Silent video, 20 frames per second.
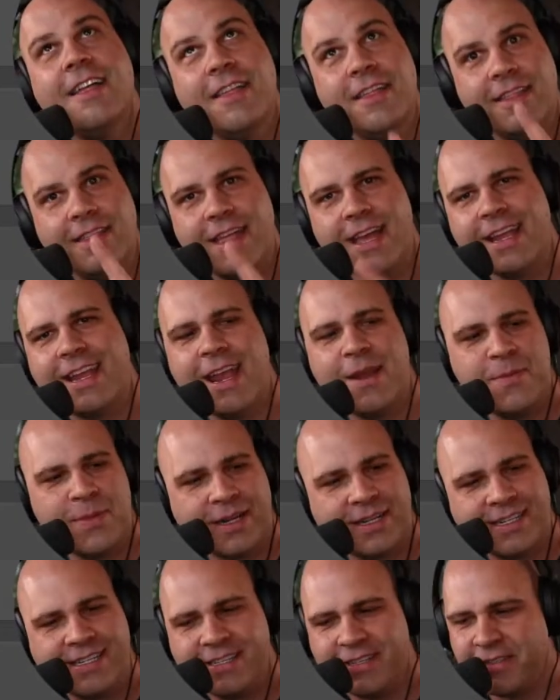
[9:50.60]
That camera
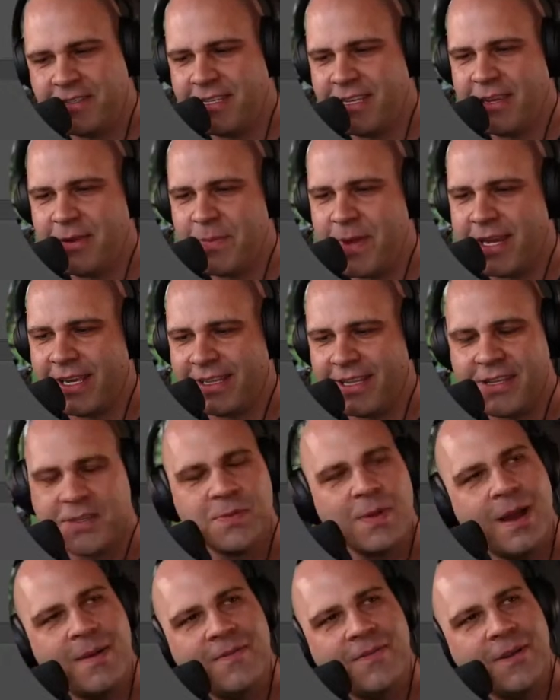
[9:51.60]
can still see you making the
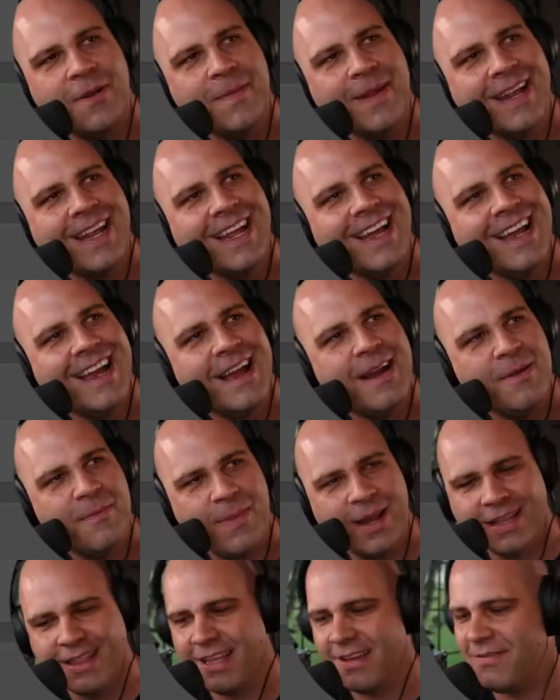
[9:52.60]
swap for me.
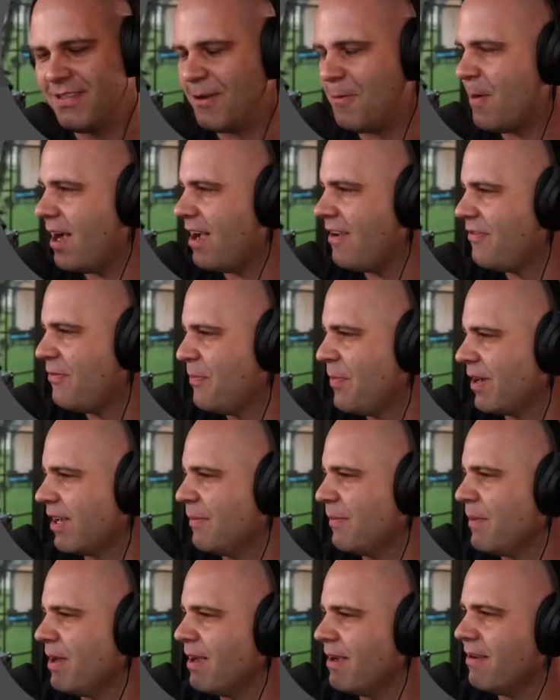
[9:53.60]
My lovely wife
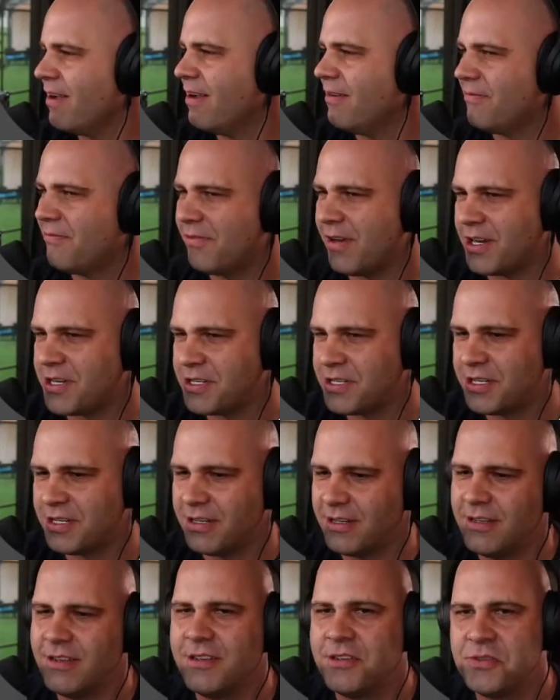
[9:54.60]
bringing me a fresh
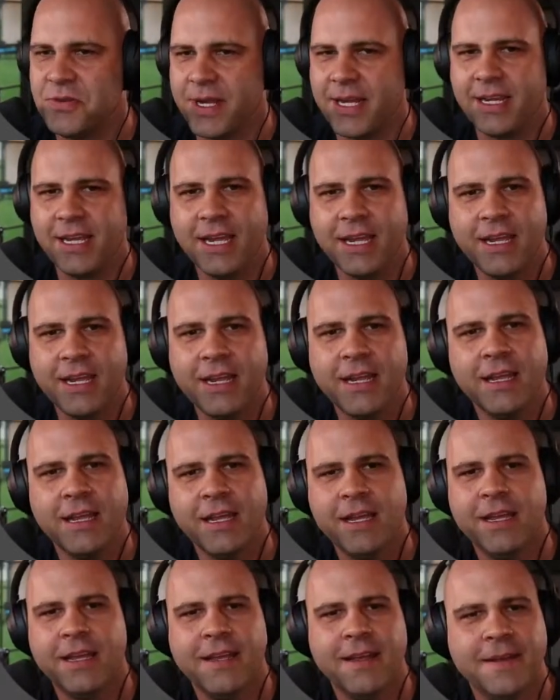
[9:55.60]
drink.
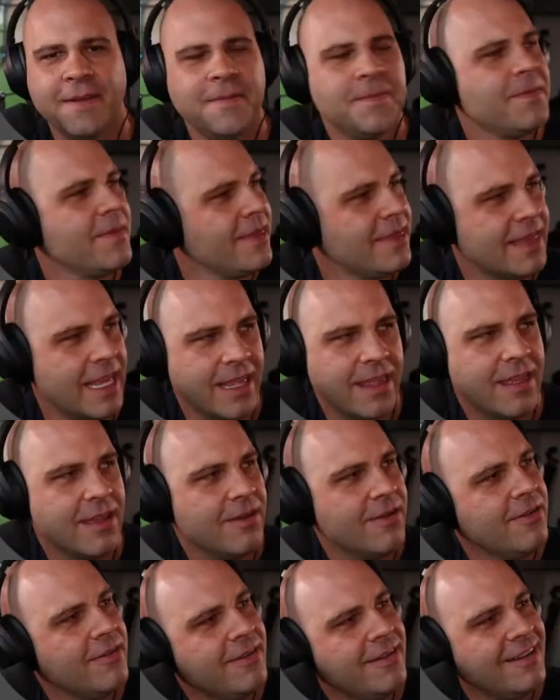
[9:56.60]
Thank you.
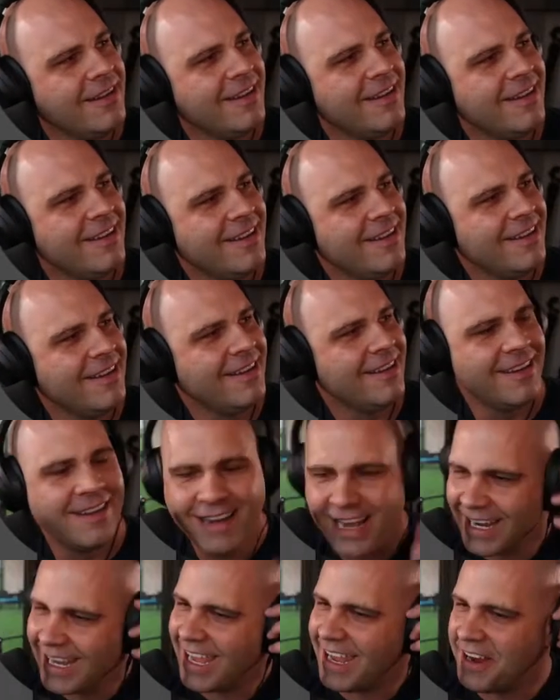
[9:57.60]

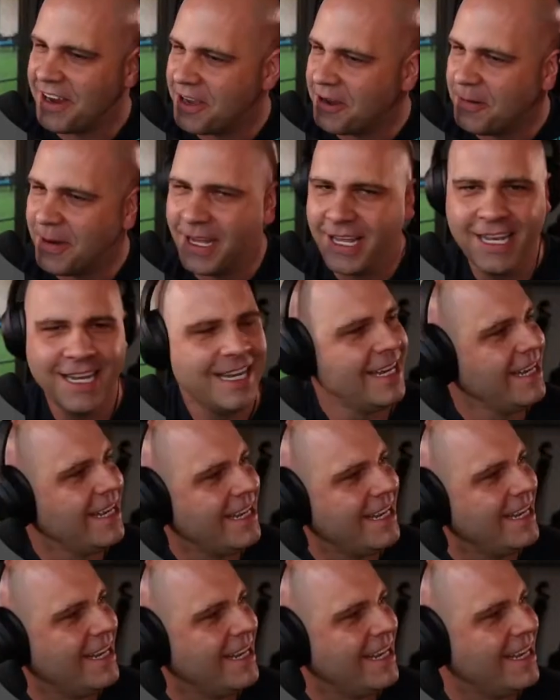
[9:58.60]
I can't hear you. What?
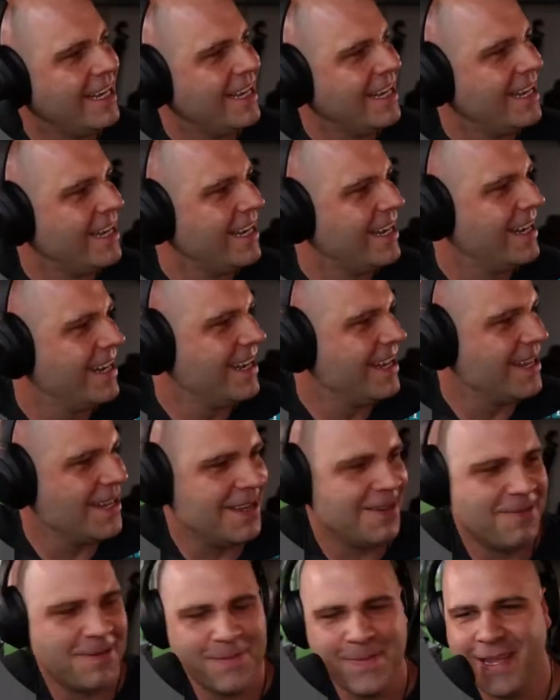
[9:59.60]

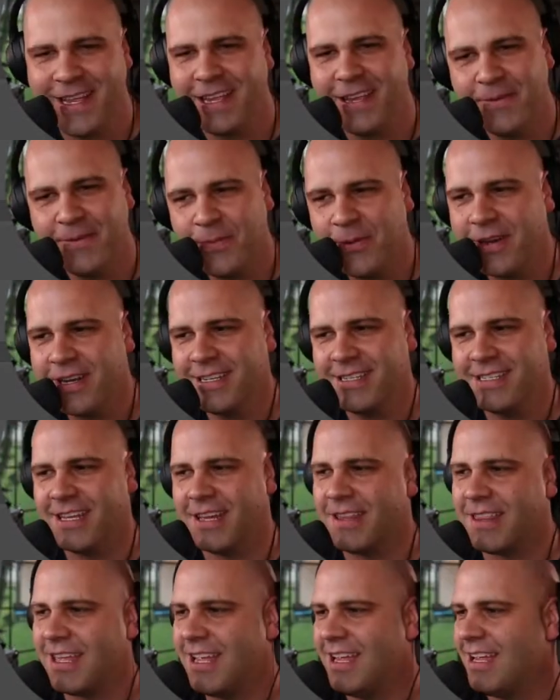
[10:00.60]
You're pretty
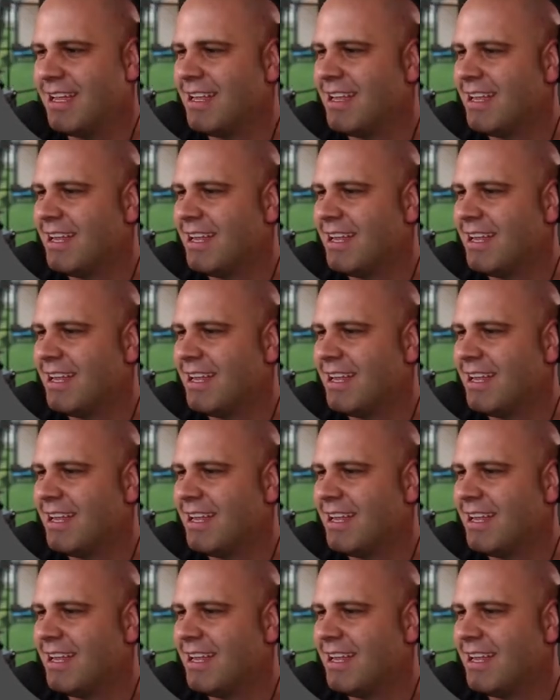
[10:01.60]
stealthy.